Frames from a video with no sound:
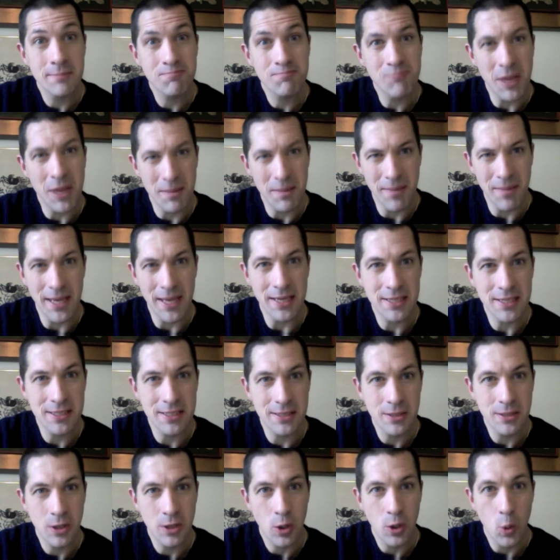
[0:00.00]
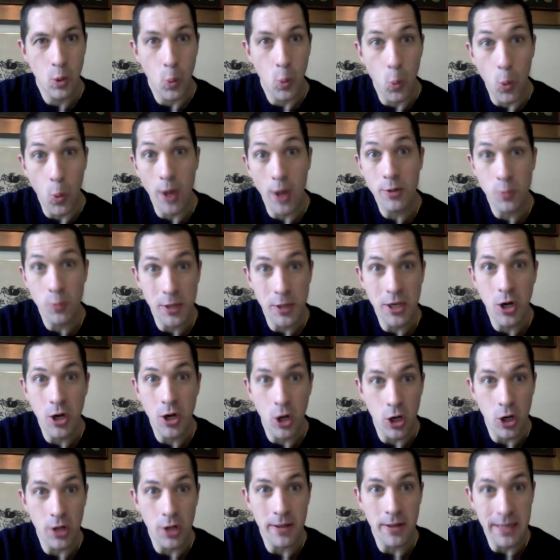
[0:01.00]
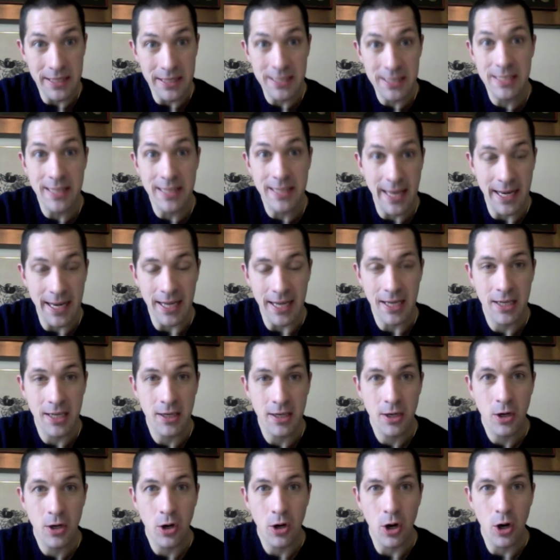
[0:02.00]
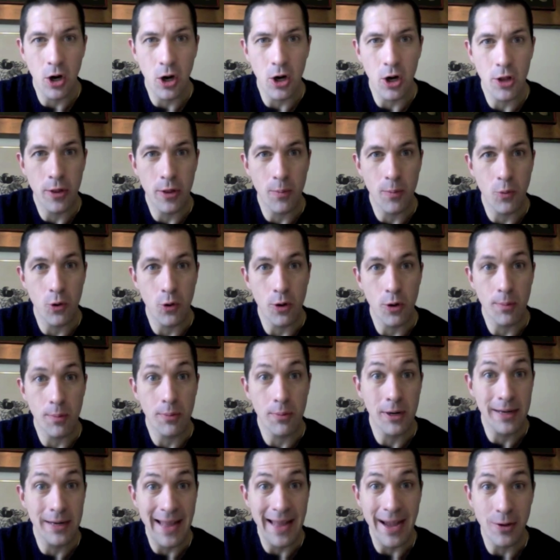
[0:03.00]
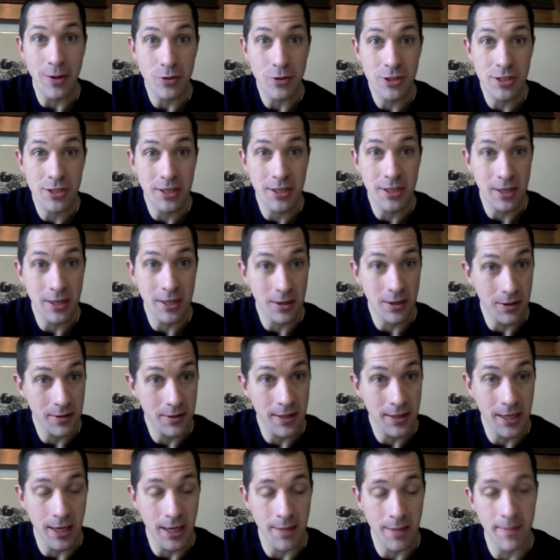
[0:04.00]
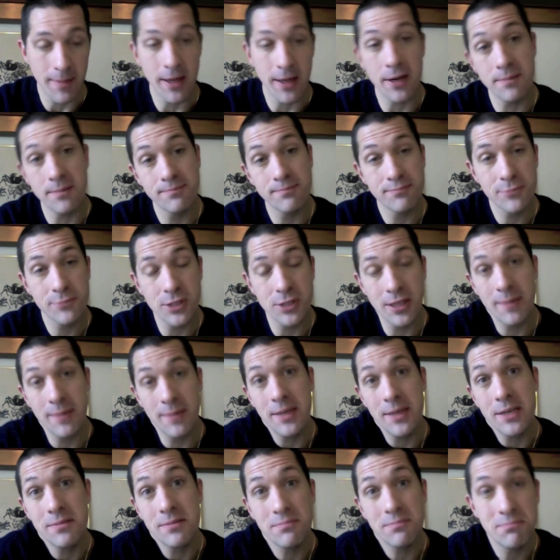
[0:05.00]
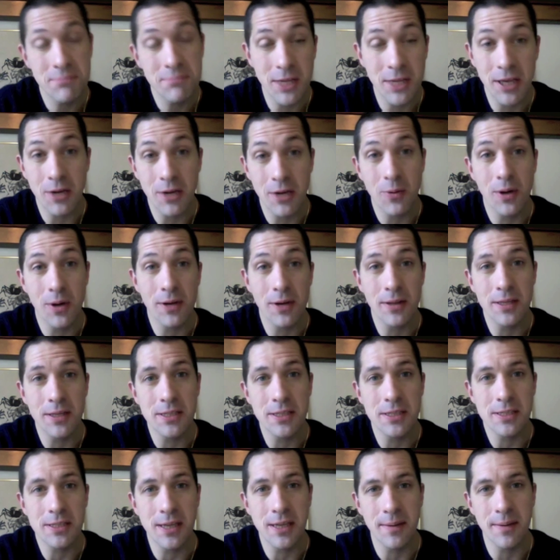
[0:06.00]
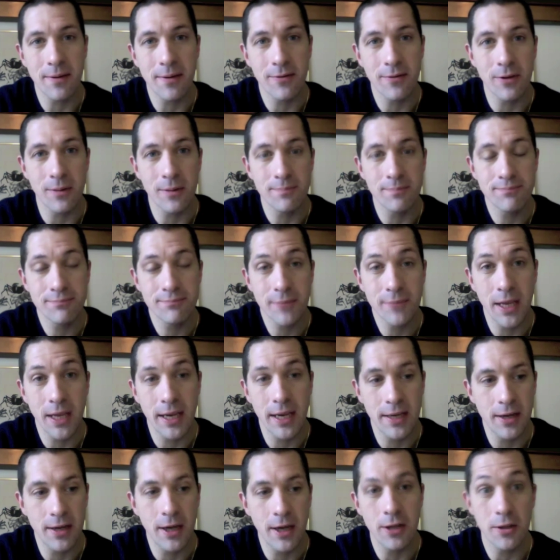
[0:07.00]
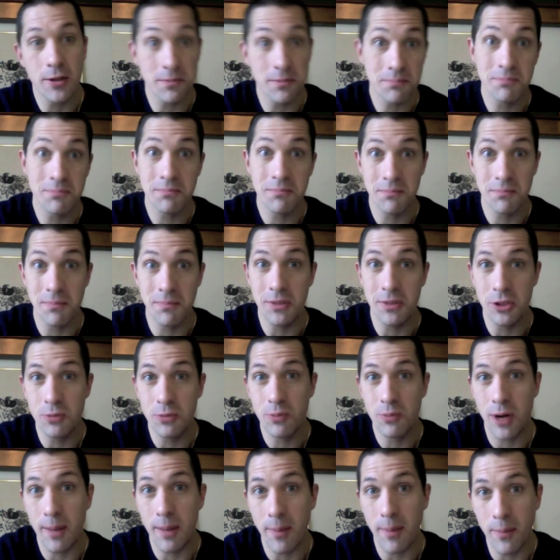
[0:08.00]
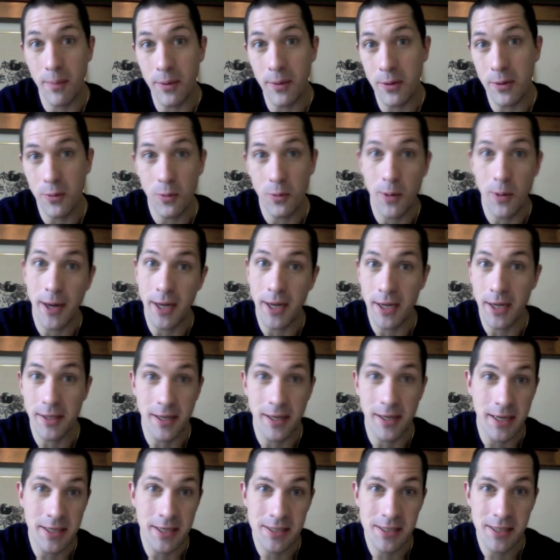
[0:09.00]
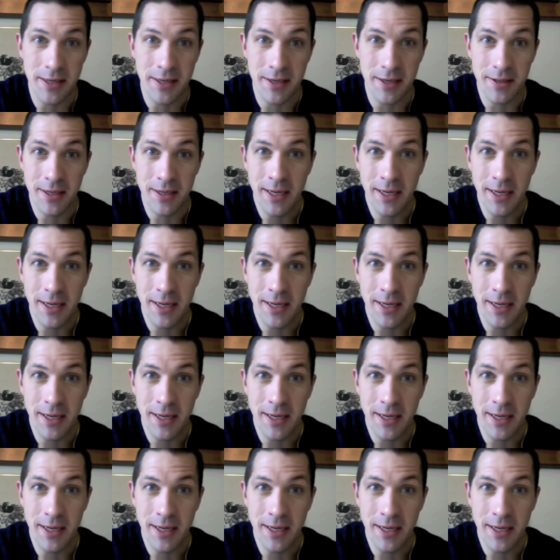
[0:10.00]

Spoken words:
it makes what we call the aesthetic all the more pronounced in our thinking about it. So let me tell you where this is coming from, and you probably will recognize that